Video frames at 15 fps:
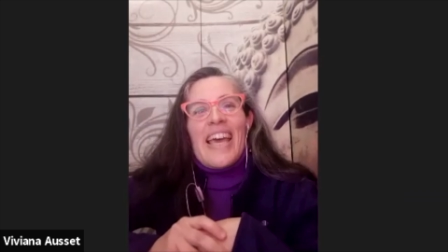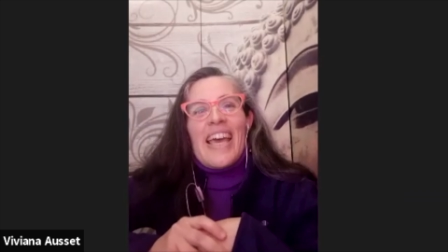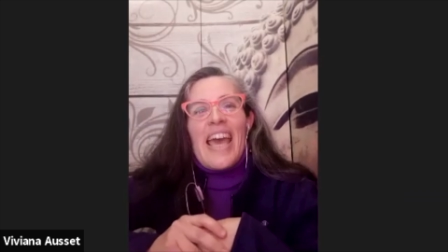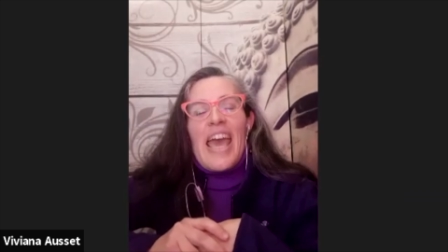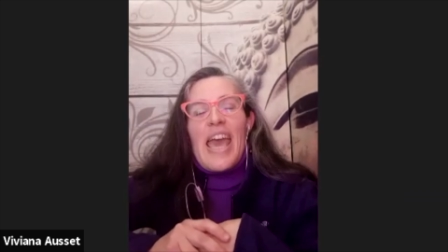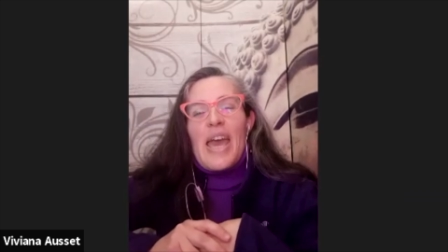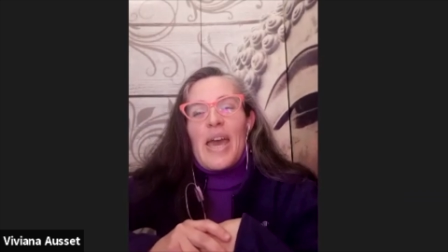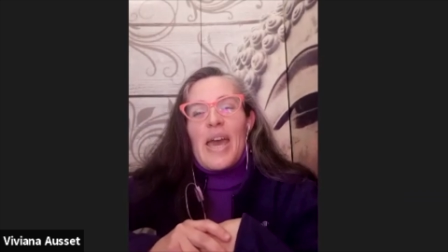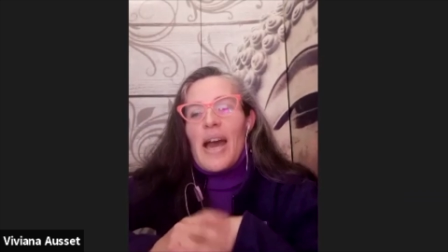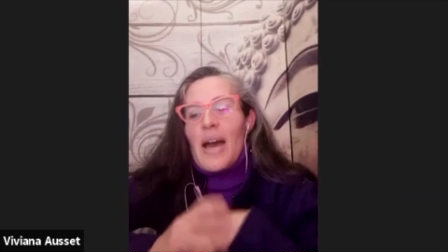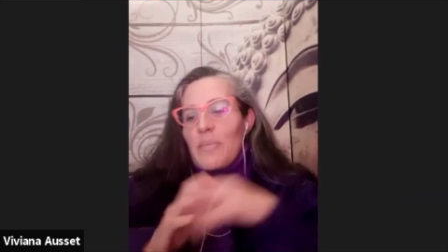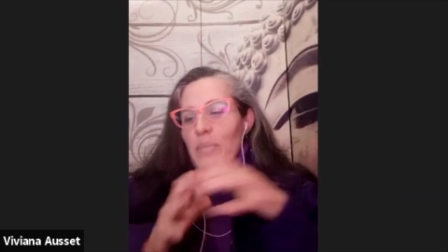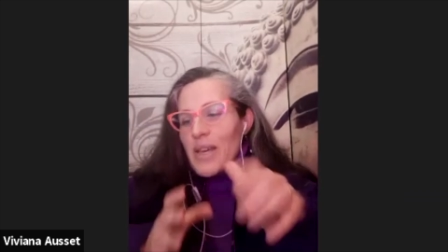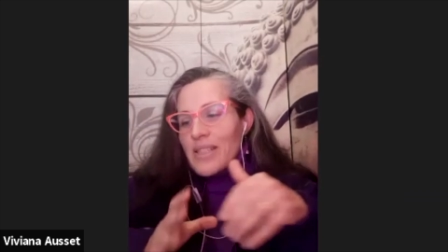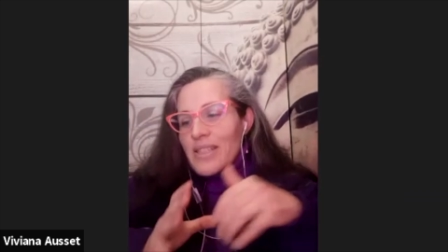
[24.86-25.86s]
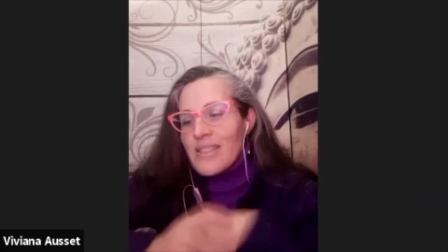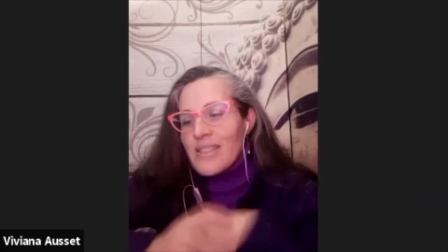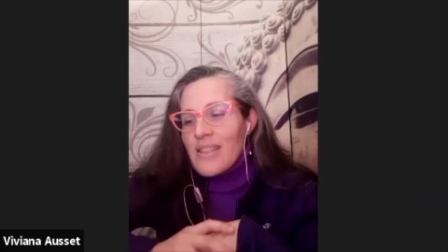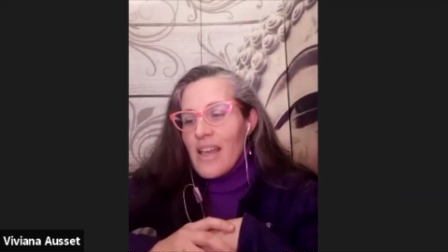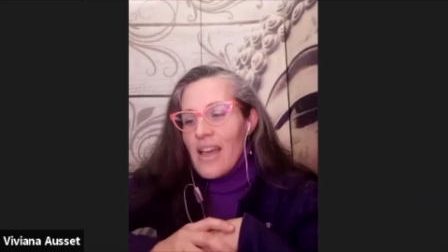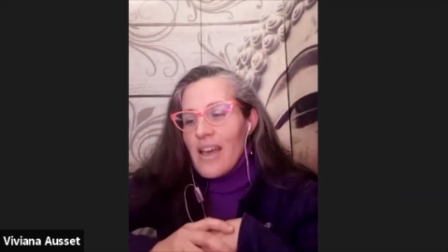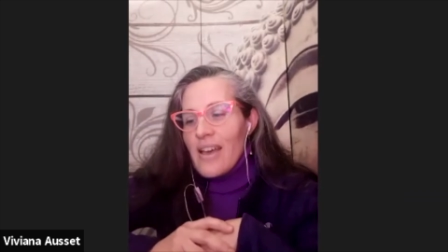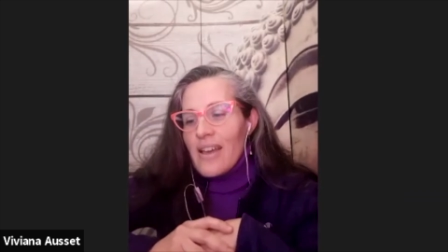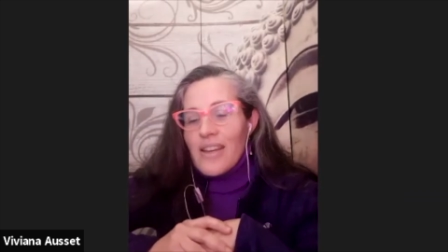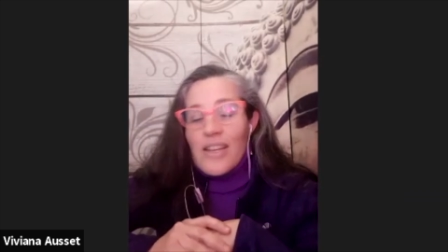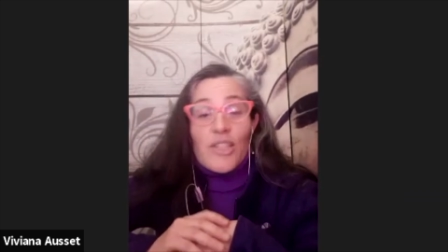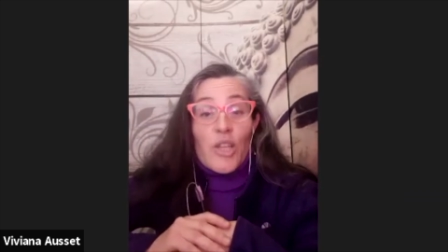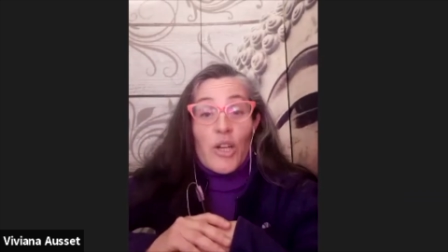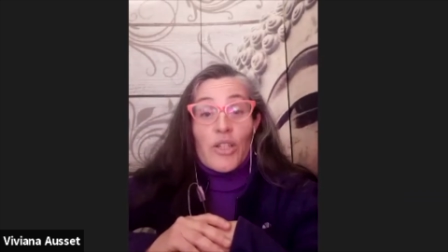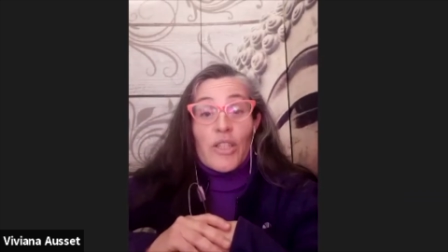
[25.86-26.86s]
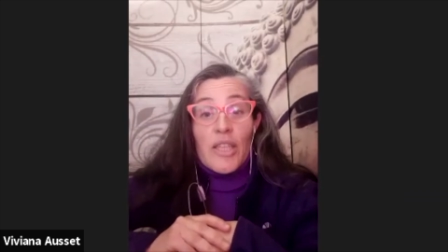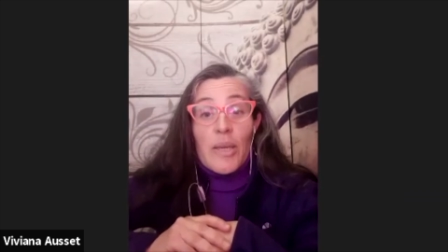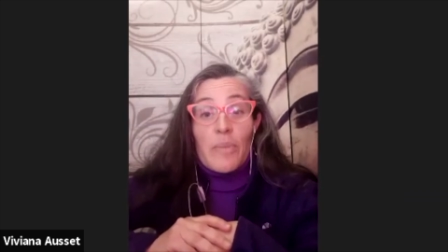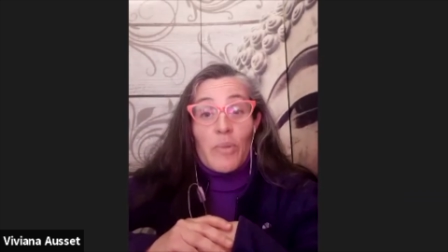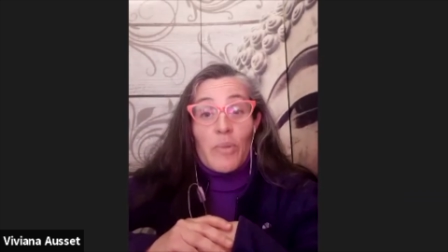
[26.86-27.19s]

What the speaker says: I'm an SRT